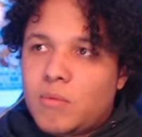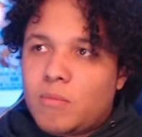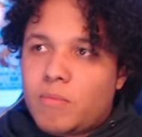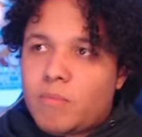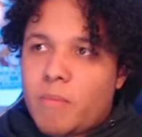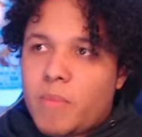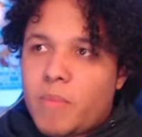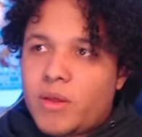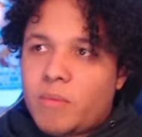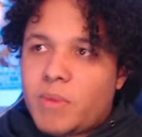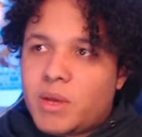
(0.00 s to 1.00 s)
My
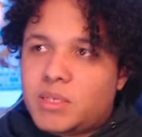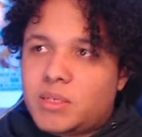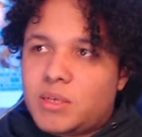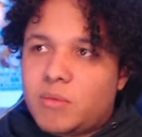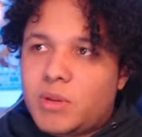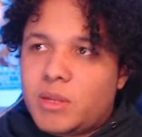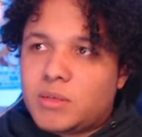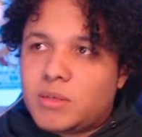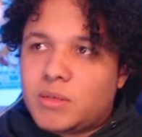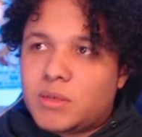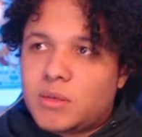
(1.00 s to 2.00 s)
mother and my
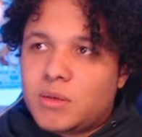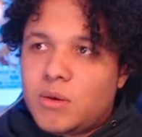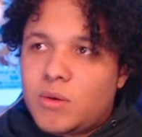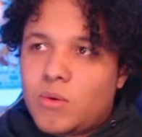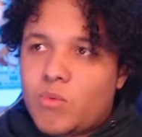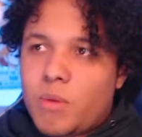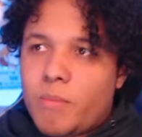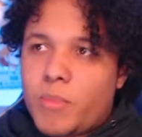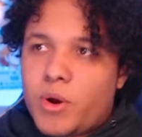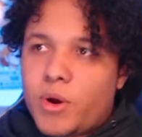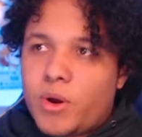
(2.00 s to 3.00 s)
siblings were
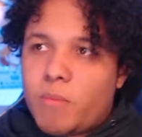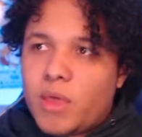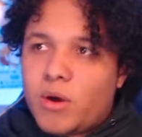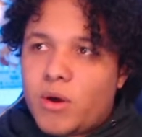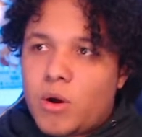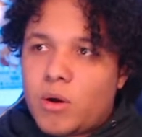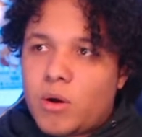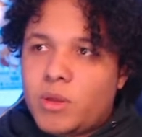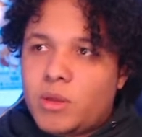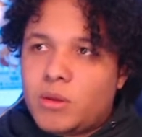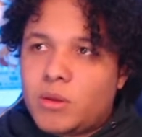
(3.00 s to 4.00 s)
murdered by the
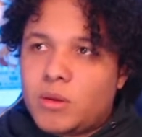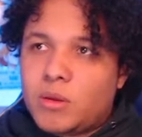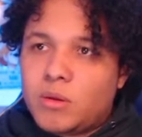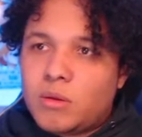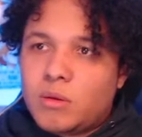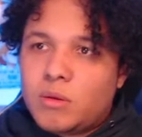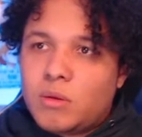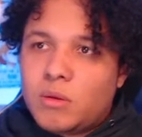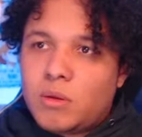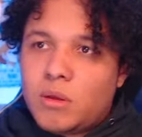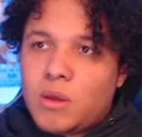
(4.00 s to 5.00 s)
army.
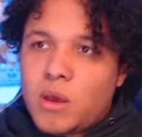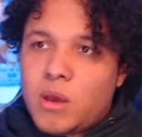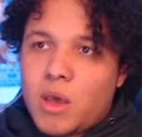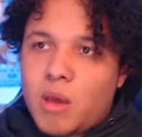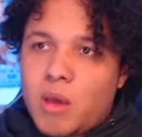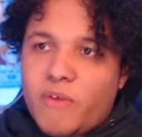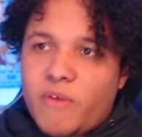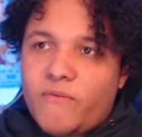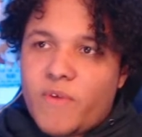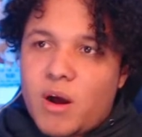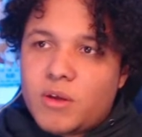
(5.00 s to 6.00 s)
And my
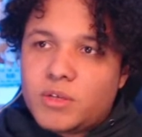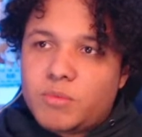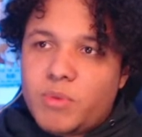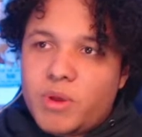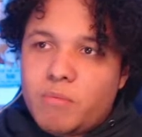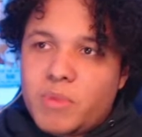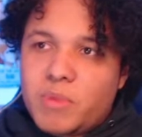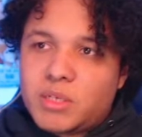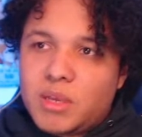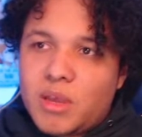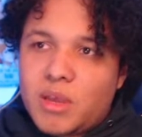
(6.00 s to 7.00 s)
father's been
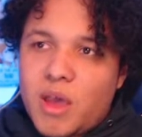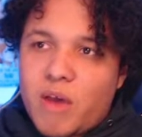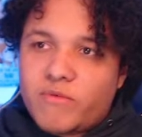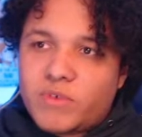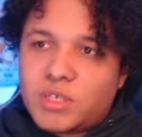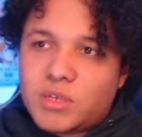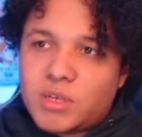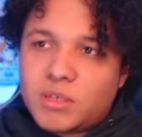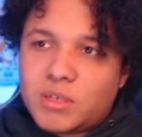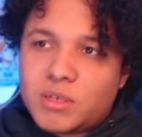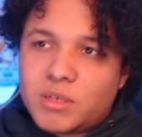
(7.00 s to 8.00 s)
missing
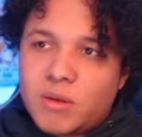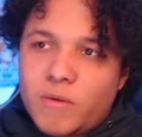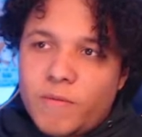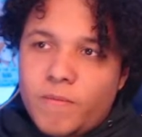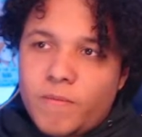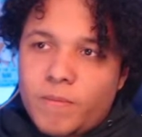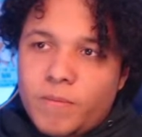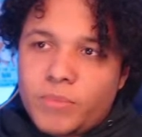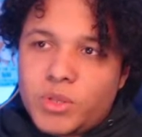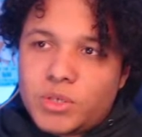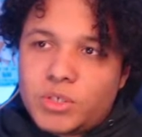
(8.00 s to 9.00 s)

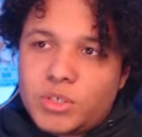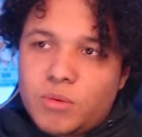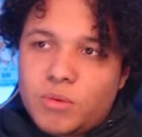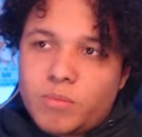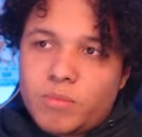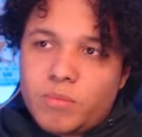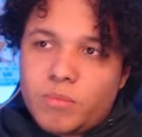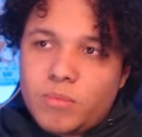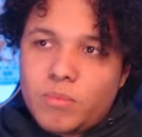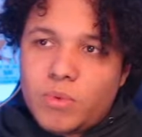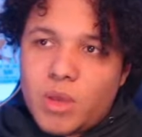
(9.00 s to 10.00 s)
the ship
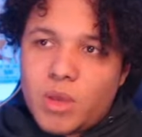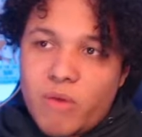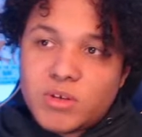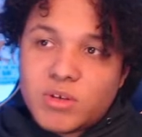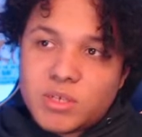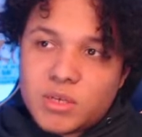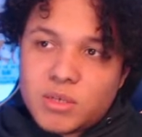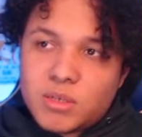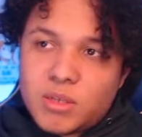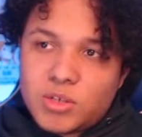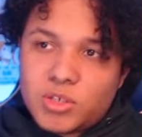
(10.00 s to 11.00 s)
ever
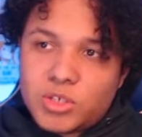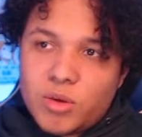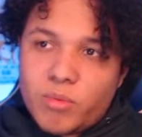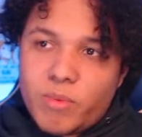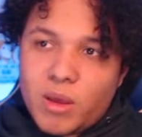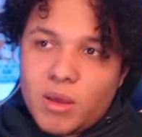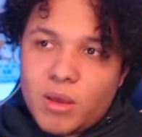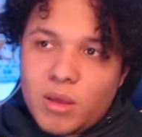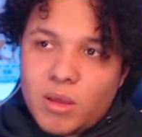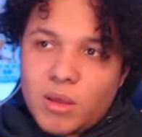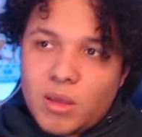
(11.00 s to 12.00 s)
since the ship
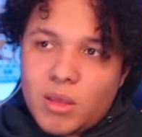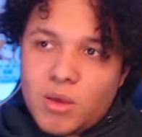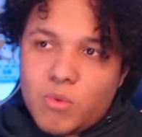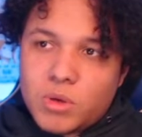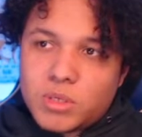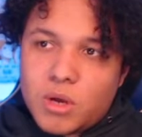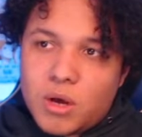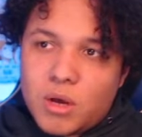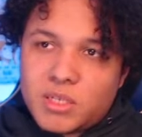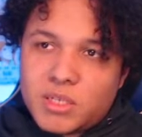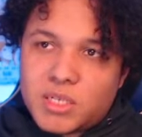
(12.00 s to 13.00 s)
he was
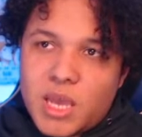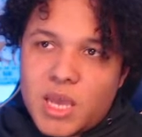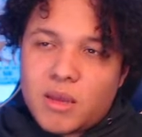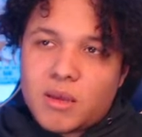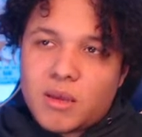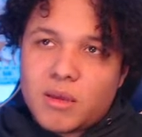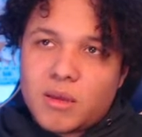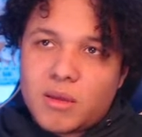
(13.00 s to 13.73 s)
on sank.